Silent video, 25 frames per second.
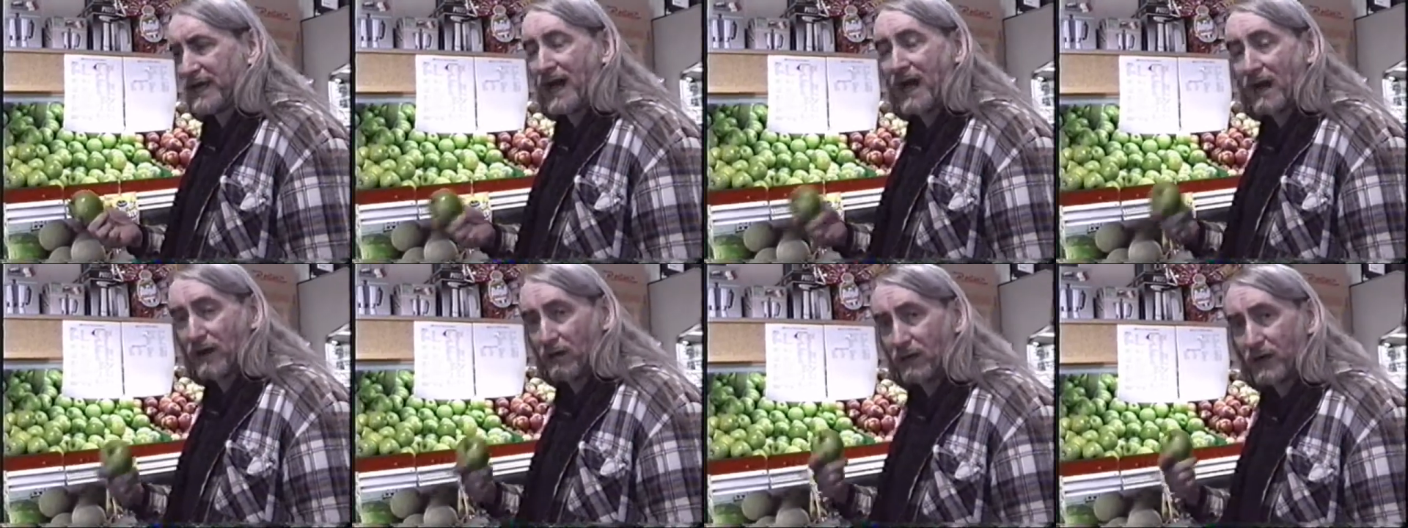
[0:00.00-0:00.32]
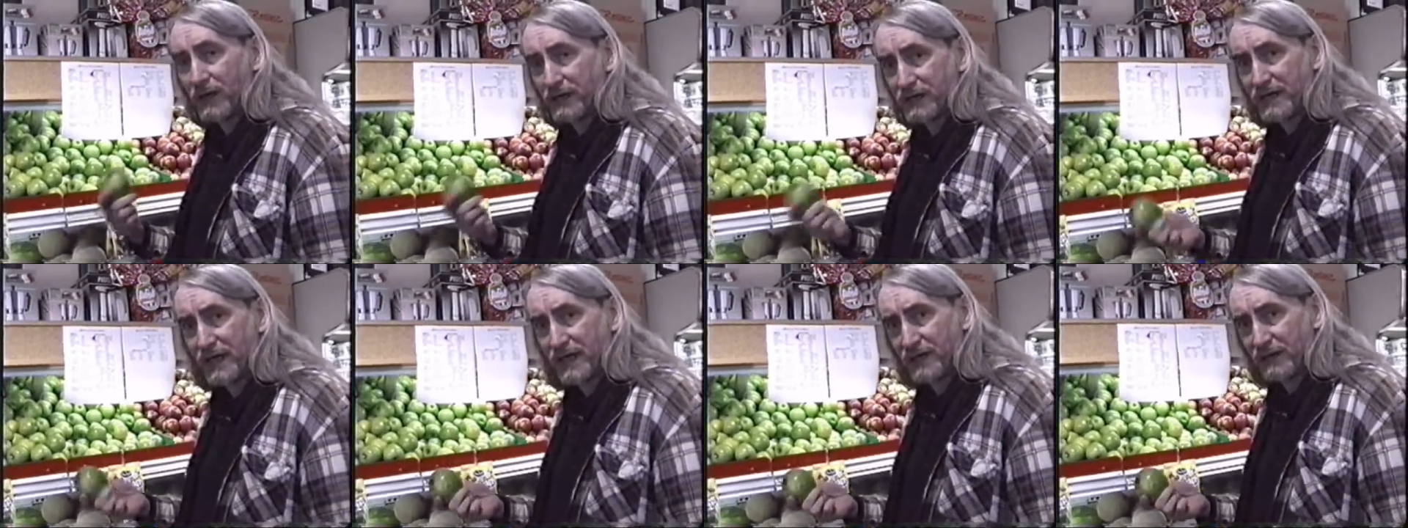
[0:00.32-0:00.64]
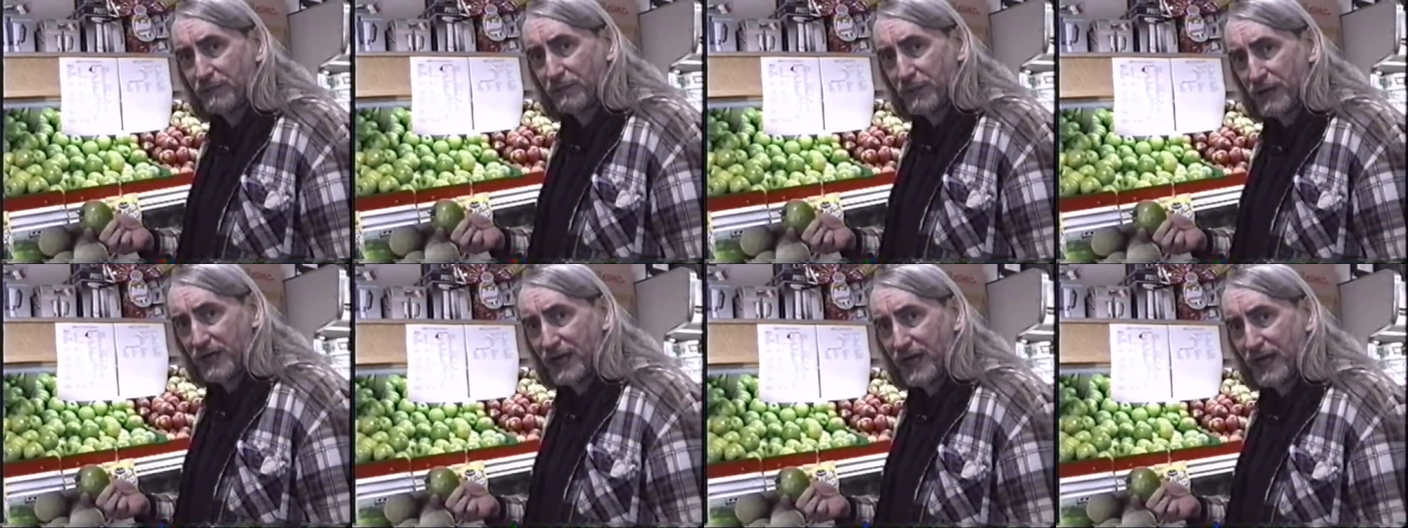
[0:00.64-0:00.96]
how our
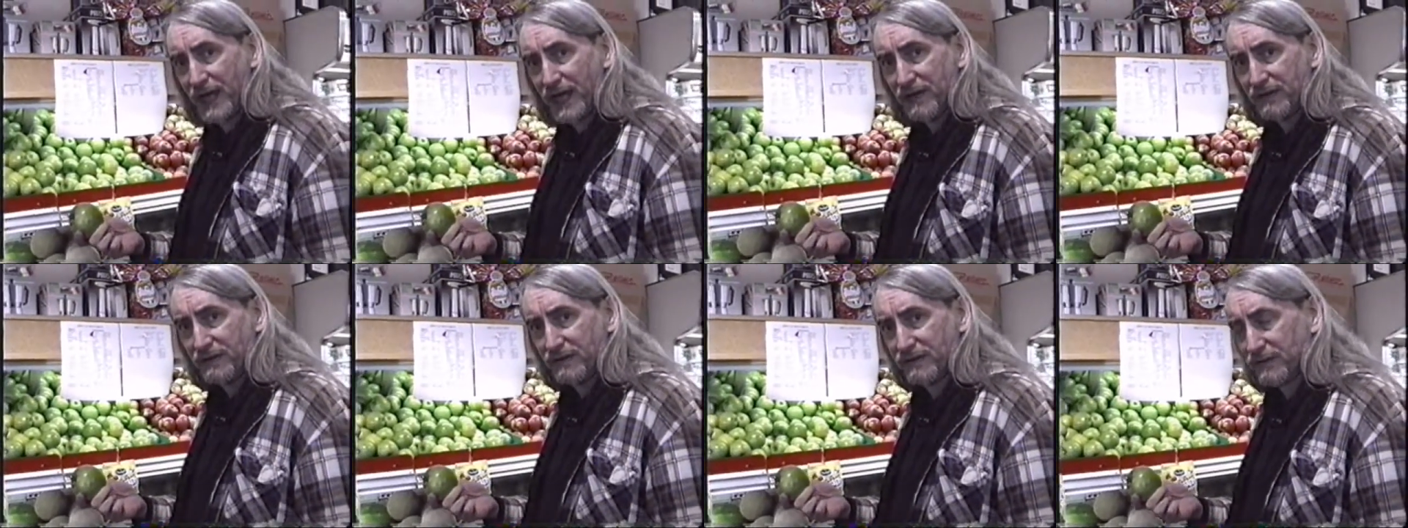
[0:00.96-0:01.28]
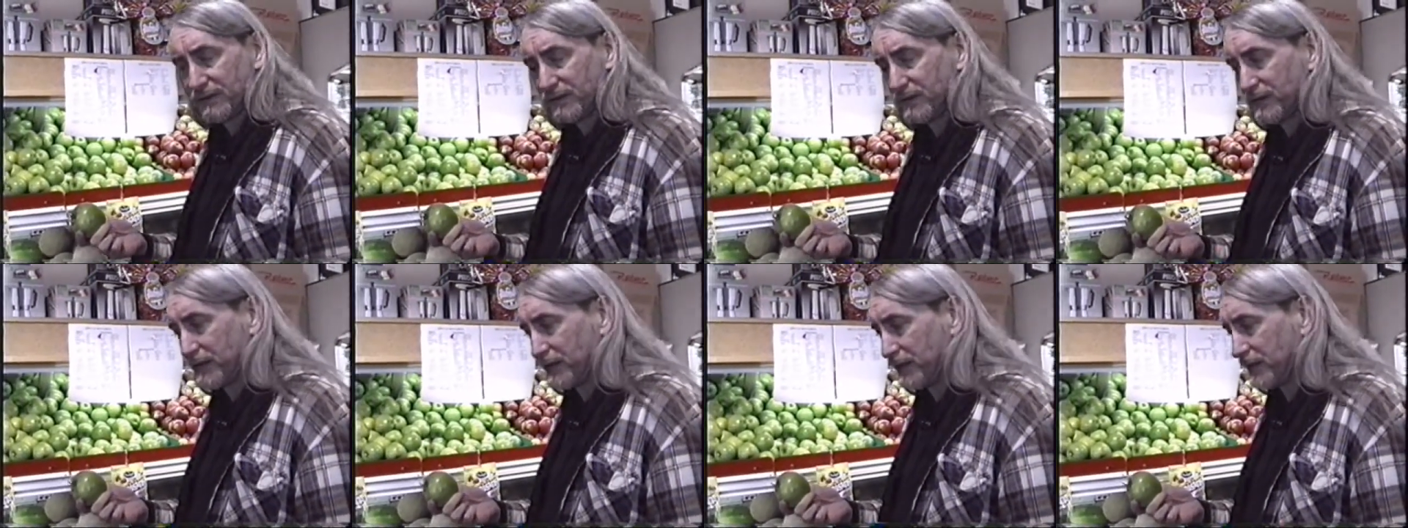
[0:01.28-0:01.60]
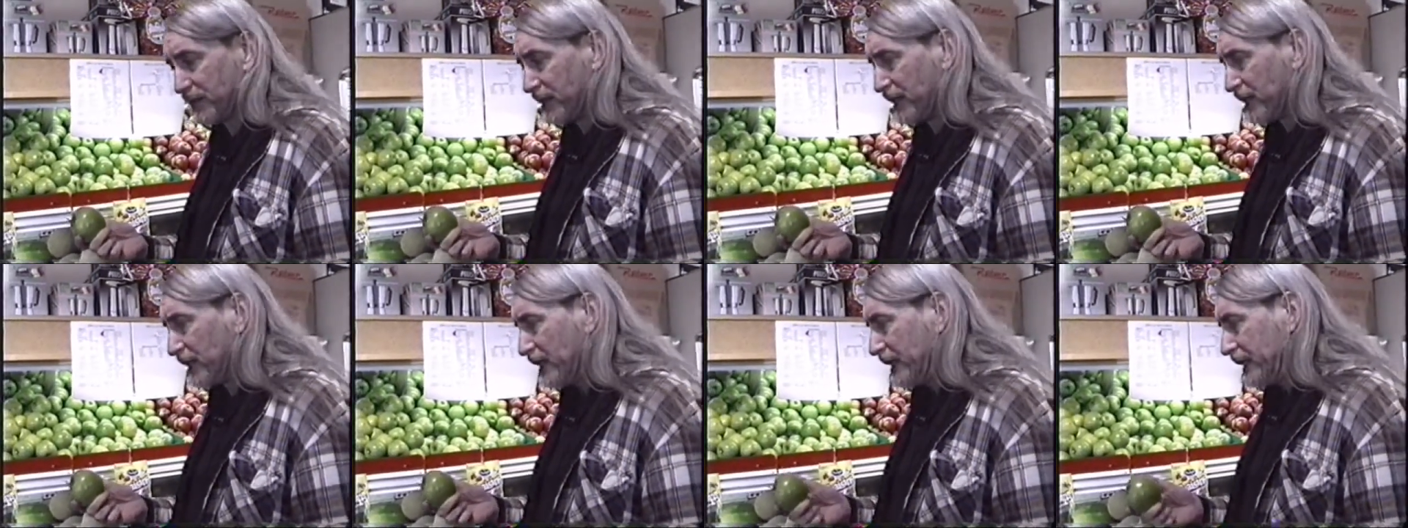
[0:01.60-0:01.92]
teeth behave.
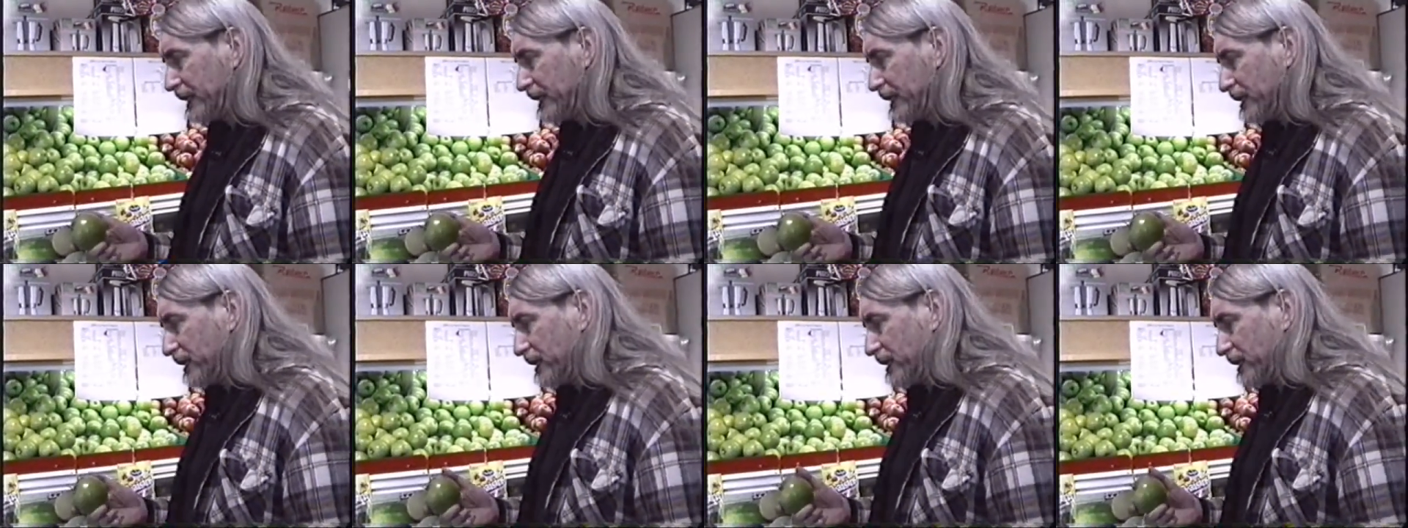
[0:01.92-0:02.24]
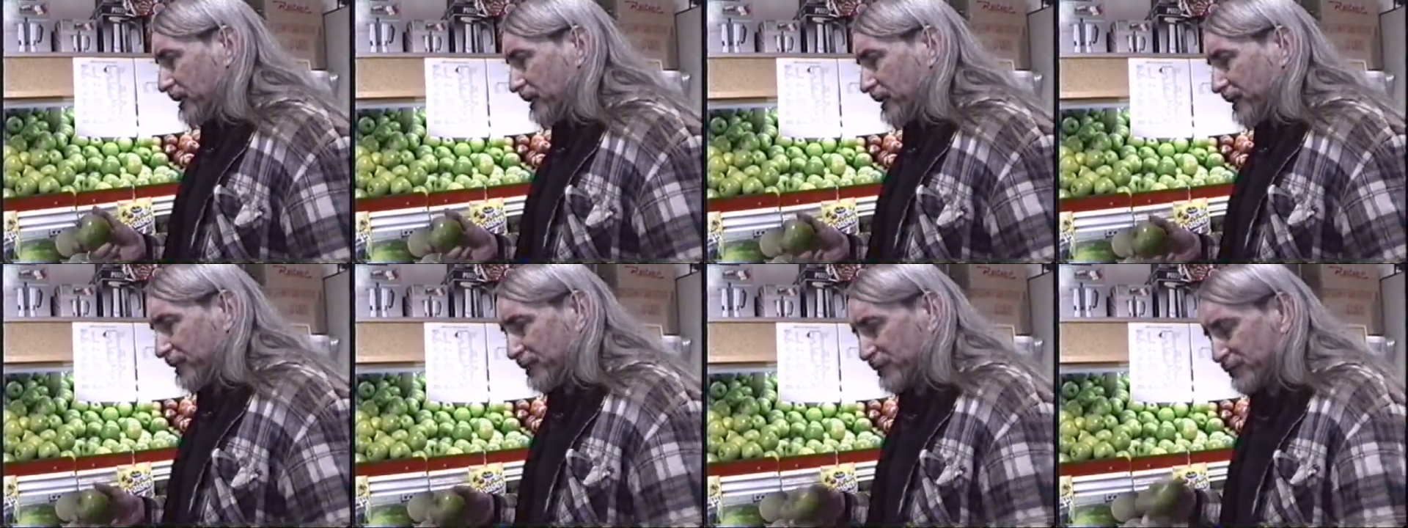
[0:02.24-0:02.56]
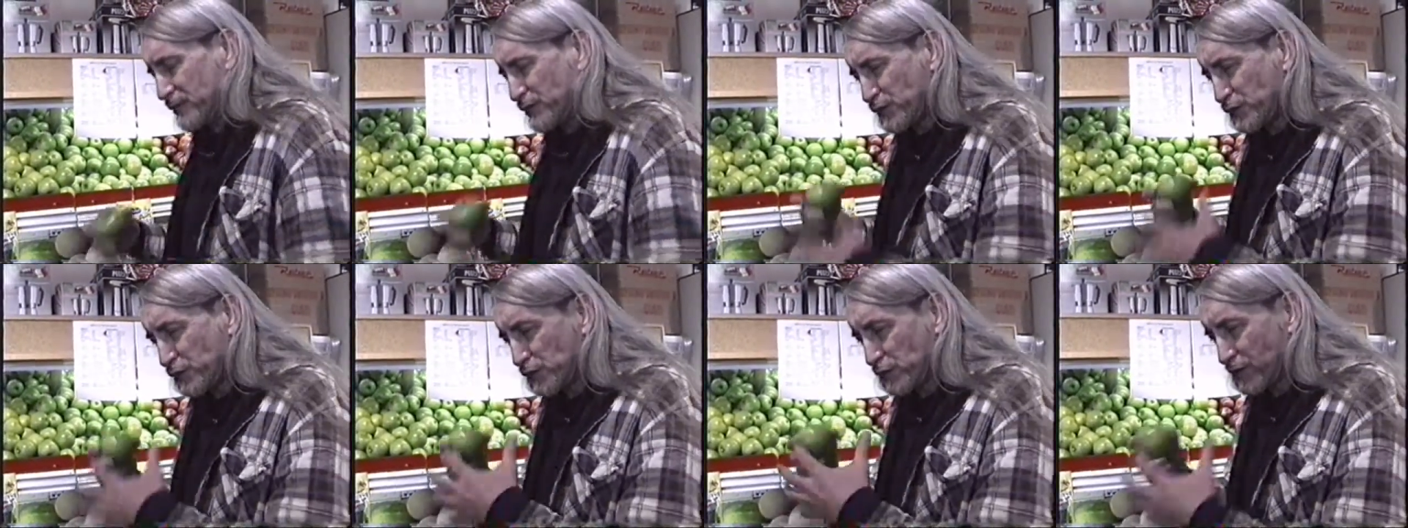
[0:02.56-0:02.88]

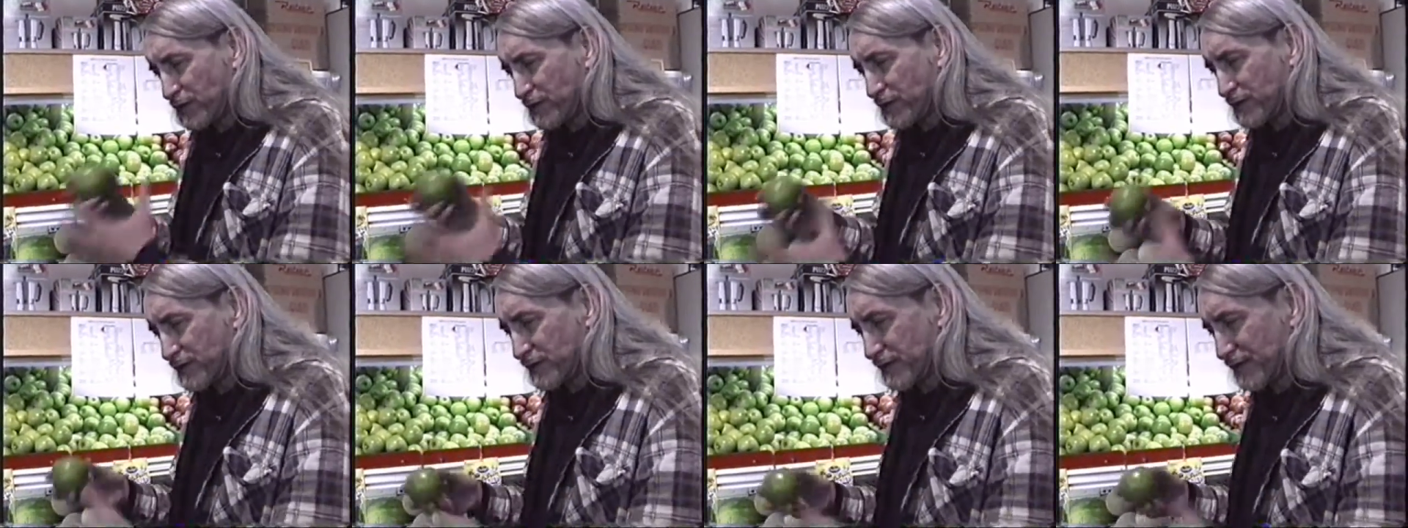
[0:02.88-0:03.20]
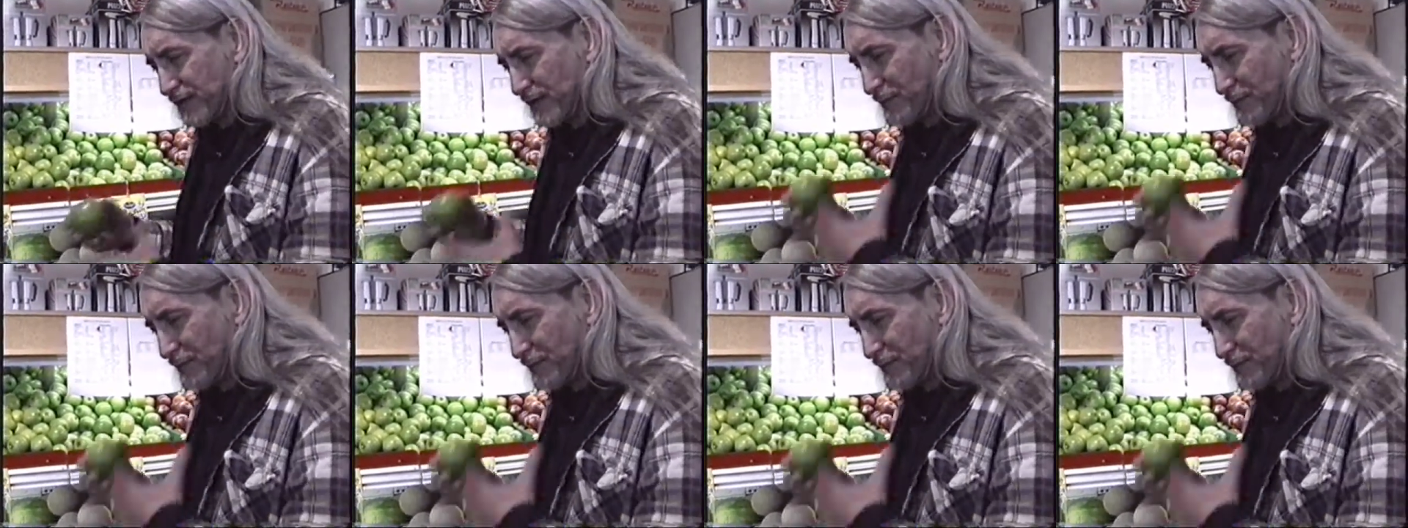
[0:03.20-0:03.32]
The sugar,